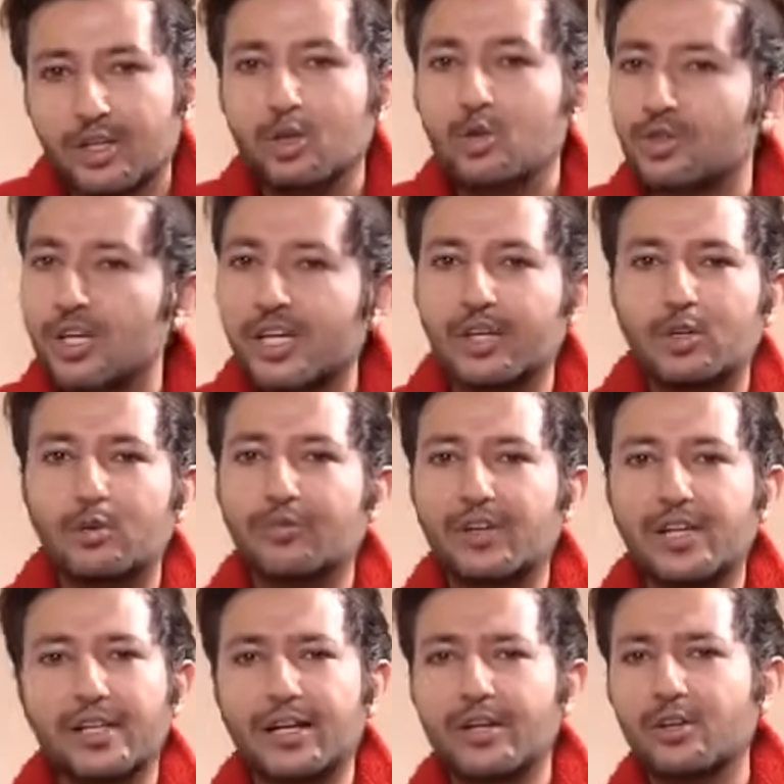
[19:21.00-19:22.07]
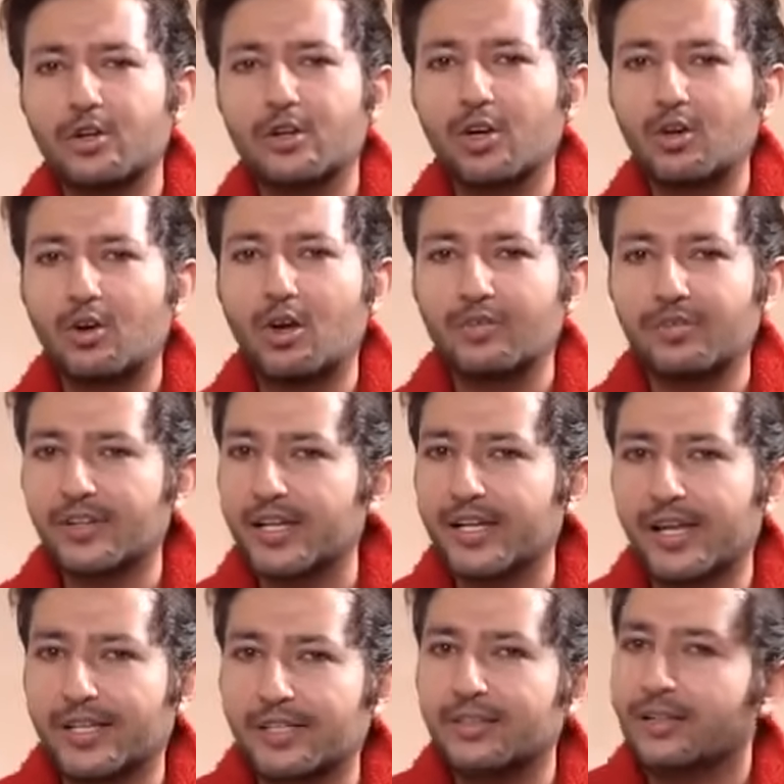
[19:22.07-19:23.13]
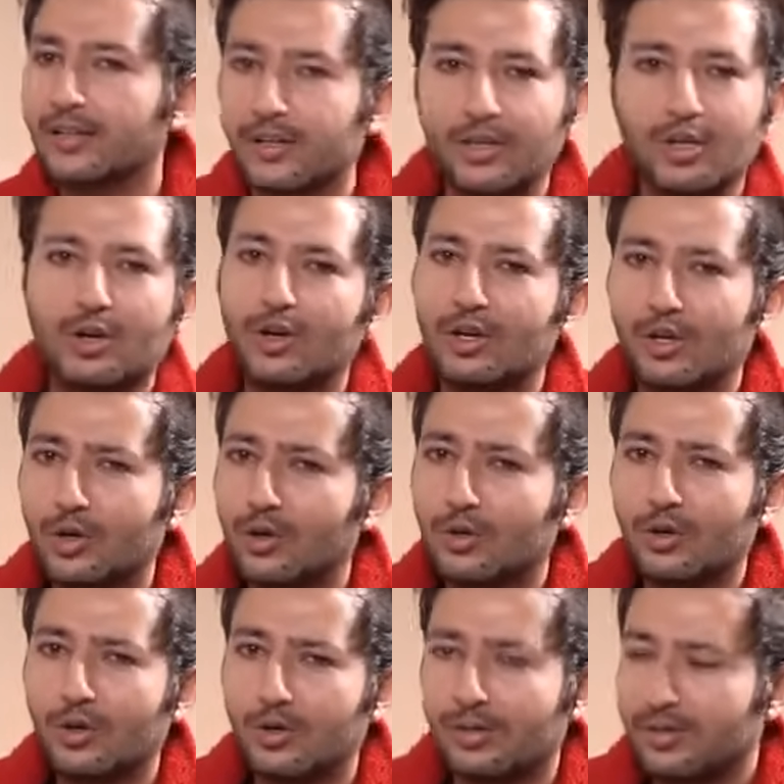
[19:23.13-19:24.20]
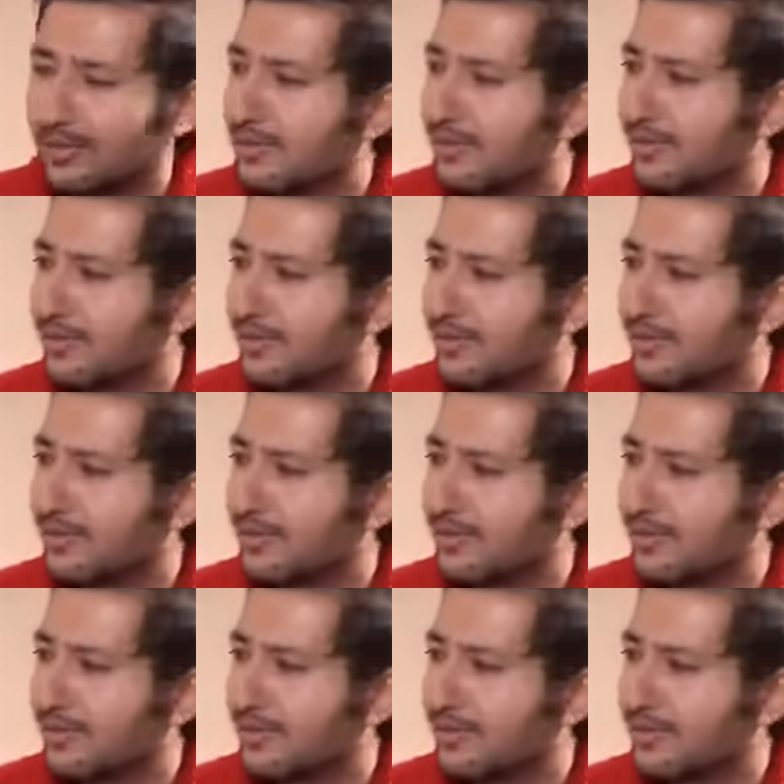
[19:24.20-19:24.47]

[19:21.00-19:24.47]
You need to feel that you know you're confident and you're gonna look good.